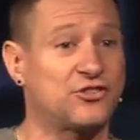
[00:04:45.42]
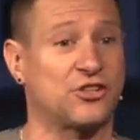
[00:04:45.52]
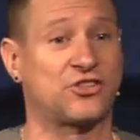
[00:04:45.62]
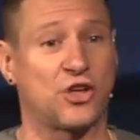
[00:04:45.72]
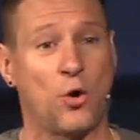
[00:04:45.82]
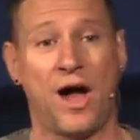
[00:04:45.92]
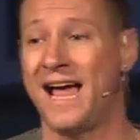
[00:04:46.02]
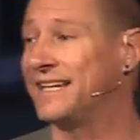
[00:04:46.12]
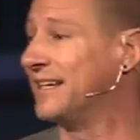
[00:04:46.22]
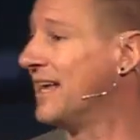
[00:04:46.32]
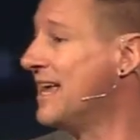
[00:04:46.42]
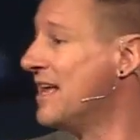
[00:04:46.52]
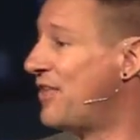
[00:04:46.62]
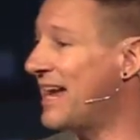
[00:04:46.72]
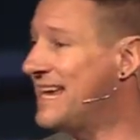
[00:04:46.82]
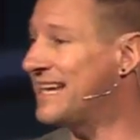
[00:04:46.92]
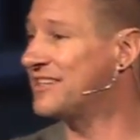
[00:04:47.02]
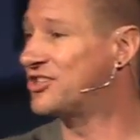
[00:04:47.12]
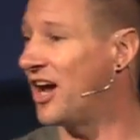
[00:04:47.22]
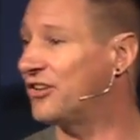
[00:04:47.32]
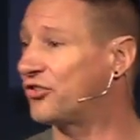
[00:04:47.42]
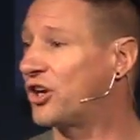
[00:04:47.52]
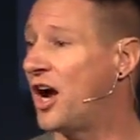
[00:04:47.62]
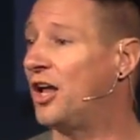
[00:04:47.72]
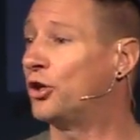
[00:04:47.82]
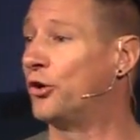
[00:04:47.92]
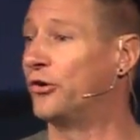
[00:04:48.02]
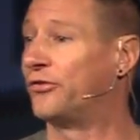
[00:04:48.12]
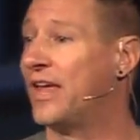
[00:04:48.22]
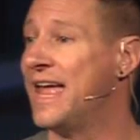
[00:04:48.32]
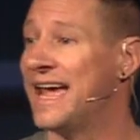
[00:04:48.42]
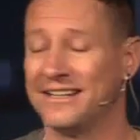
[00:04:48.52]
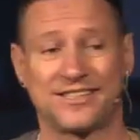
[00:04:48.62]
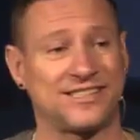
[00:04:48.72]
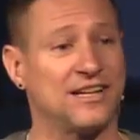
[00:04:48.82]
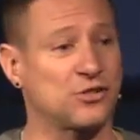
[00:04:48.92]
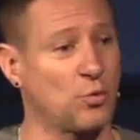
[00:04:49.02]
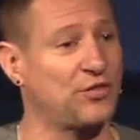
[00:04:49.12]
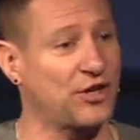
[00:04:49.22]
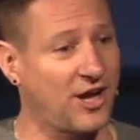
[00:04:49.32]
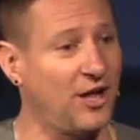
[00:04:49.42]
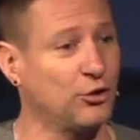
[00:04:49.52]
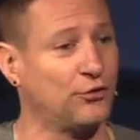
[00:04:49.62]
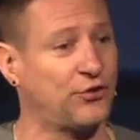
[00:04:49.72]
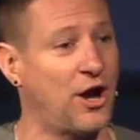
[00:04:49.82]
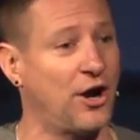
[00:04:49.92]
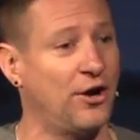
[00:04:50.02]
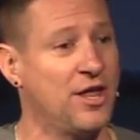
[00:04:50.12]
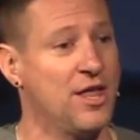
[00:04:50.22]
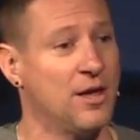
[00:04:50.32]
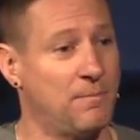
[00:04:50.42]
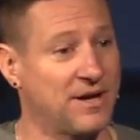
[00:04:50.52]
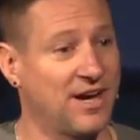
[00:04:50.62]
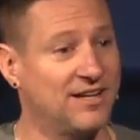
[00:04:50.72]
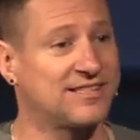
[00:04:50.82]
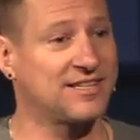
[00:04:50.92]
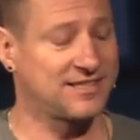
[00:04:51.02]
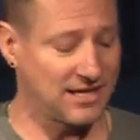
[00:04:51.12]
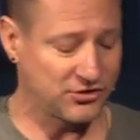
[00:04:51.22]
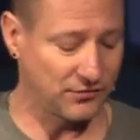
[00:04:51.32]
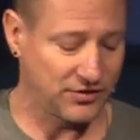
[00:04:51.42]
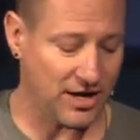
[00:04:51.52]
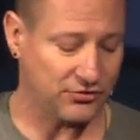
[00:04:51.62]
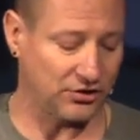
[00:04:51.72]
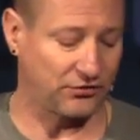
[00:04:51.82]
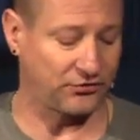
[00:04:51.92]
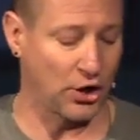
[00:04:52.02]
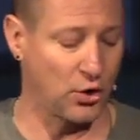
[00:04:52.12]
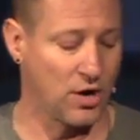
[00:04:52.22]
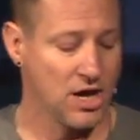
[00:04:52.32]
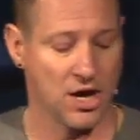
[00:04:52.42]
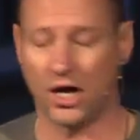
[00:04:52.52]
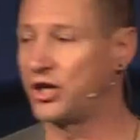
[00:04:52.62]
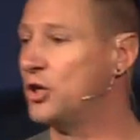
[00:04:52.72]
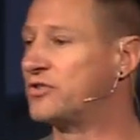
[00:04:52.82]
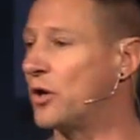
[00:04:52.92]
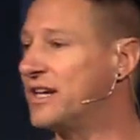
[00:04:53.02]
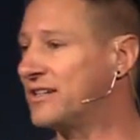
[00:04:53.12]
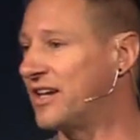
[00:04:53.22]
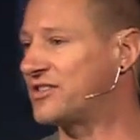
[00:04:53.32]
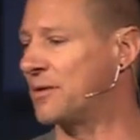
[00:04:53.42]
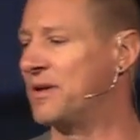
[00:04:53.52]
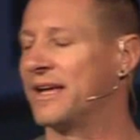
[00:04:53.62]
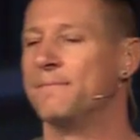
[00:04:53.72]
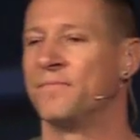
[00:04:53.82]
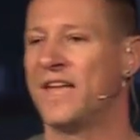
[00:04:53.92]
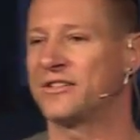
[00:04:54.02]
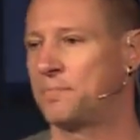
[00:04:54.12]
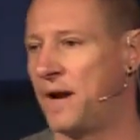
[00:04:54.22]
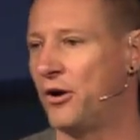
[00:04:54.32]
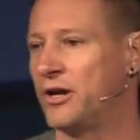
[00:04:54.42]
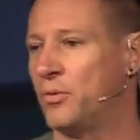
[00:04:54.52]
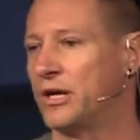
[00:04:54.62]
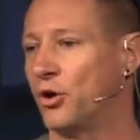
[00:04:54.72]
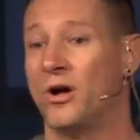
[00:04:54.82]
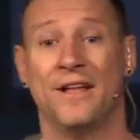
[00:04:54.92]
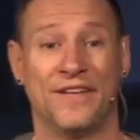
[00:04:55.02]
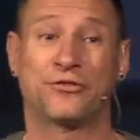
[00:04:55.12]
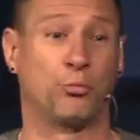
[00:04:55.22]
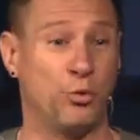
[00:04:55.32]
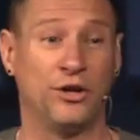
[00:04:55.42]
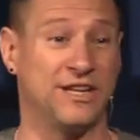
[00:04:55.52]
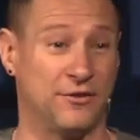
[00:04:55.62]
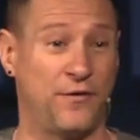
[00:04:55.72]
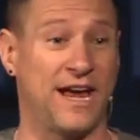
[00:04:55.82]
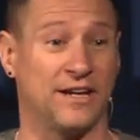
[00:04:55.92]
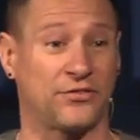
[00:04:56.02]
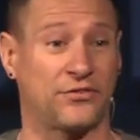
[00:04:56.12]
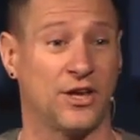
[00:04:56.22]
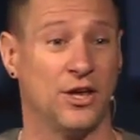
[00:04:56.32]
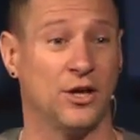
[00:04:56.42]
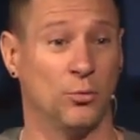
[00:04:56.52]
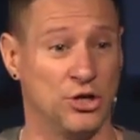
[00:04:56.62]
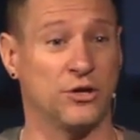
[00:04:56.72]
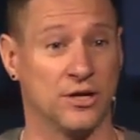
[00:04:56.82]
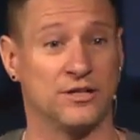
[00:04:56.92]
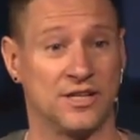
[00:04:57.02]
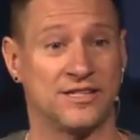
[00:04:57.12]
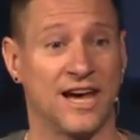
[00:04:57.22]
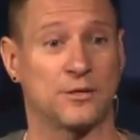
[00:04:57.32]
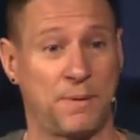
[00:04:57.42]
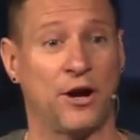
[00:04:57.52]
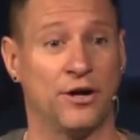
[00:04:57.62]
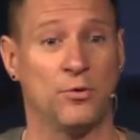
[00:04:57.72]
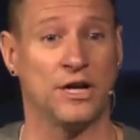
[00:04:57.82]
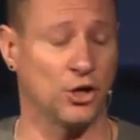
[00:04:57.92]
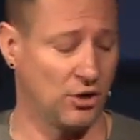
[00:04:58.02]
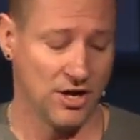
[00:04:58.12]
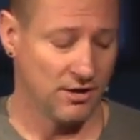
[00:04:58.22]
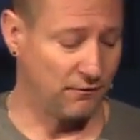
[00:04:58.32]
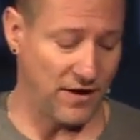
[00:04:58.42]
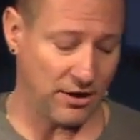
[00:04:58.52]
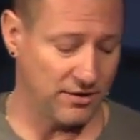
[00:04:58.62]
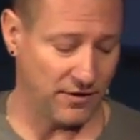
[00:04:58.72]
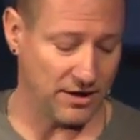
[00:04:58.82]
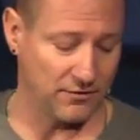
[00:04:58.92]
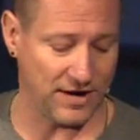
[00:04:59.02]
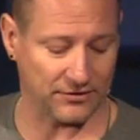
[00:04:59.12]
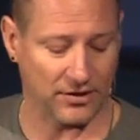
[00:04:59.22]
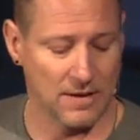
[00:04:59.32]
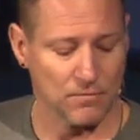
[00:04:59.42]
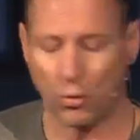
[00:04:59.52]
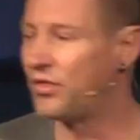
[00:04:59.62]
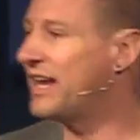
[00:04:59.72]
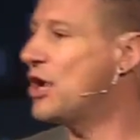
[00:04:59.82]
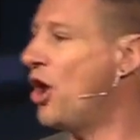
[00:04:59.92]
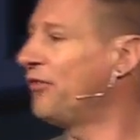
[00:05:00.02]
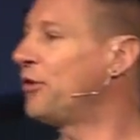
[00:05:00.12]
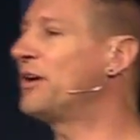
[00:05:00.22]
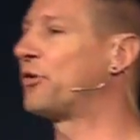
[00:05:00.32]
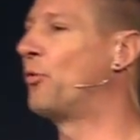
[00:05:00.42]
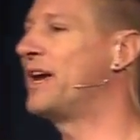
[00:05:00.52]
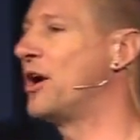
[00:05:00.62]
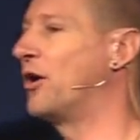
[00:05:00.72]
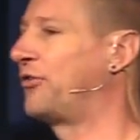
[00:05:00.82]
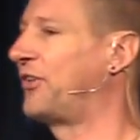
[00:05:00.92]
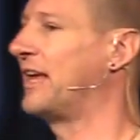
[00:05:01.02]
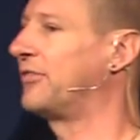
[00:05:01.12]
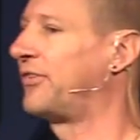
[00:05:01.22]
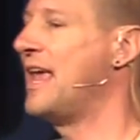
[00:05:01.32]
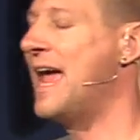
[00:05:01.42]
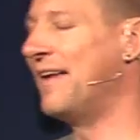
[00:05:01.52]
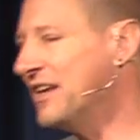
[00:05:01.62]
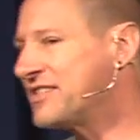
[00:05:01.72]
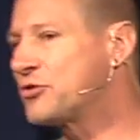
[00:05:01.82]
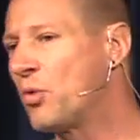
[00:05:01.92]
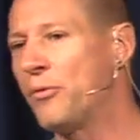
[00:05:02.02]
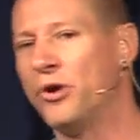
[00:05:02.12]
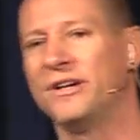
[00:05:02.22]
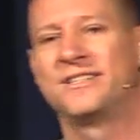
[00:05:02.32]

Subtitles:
is so heightened that he can touch colors and sense what the colors are because his sense of touch is so acute. So he can touch them and be like, that's periwinkle. That's really advanced. When you can detect periwinkle, very, very advanced. Well, then he also has a radar sense. And this is what really